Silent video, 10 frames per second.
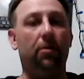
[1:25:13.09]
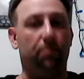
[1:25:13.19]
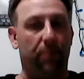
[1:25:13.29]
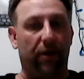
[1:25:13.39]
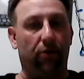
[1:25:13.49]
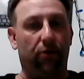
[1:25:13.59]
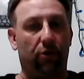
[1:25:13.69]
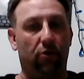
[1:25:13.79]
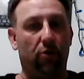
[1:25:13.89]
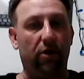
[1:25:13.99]
Bigger the
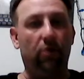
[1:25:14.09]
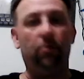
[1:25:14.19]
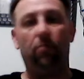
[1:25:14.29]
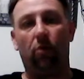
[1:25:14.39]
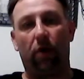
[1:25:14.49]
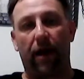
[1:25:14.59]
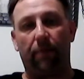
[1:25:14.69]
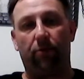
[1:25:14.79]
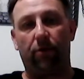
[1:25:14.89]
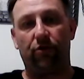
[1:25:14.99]
coil, more
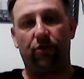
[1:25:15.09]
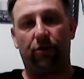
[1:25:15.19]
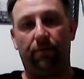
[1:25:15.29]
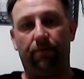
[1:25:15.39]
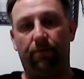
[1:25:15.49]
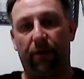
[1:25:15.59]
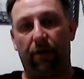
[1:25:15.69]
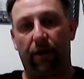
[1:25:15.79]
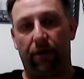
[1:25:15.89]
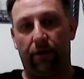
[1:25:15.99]
amperage,
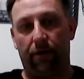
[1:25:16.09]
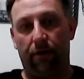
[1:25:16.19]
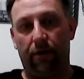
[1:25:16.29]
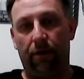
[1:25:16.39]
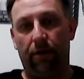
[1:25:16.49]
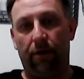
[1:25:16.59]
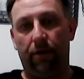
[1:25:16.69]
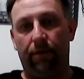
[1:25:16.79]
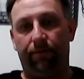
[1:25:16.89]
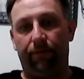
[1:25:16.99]
period.
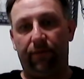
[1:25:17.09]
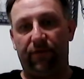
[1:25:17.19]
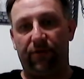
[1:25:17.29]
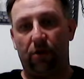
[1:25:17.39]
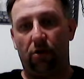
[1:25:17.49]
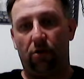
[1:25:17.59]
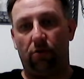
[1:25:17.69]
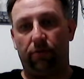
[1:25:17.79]
So,